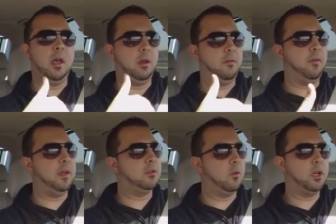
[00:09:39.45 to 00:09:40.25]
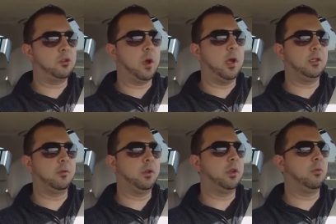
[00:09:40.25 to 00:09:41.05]
and phase one trials
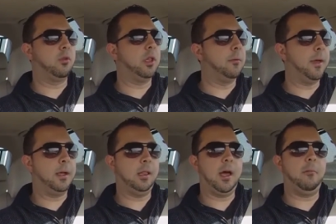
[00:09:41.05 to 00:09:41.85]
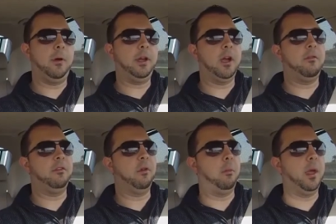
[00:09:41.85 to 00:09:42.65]
where you can really make a lot of money off
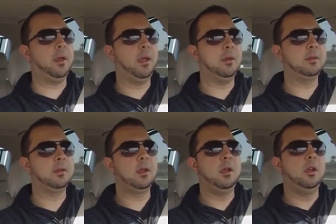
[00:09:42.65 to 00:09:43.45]
of the bed days.